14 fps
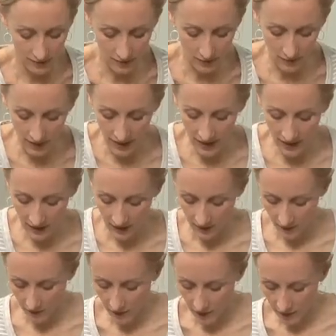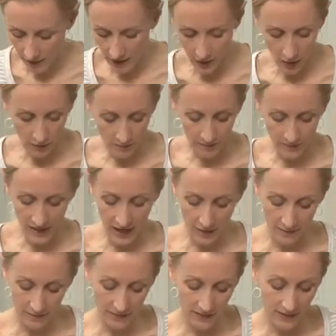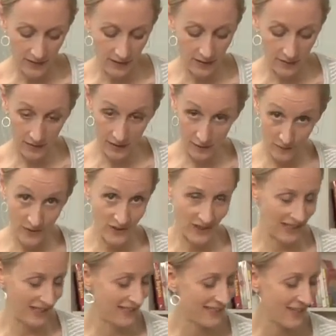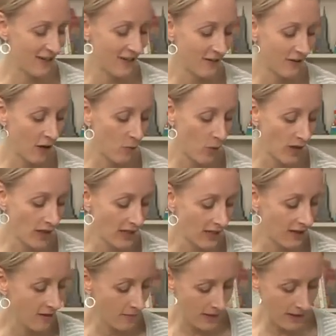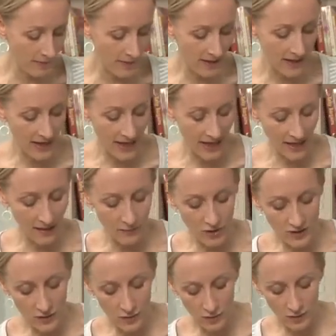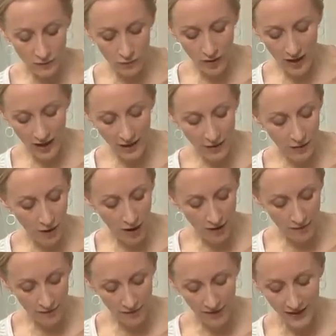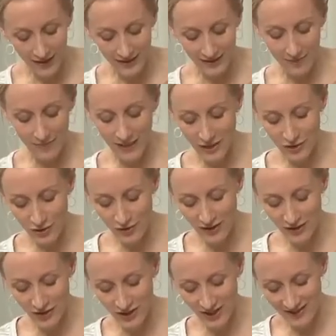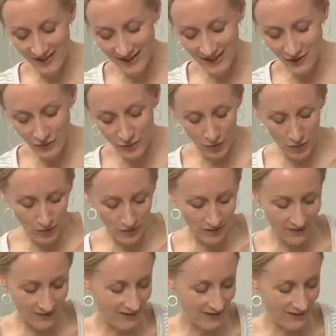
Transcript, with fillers: Okay, so there I go. Now, I'm going to switch hands here. I've got one hand on the baby, and I'm just sort of drying her off to make sure that she doesn't get too cold.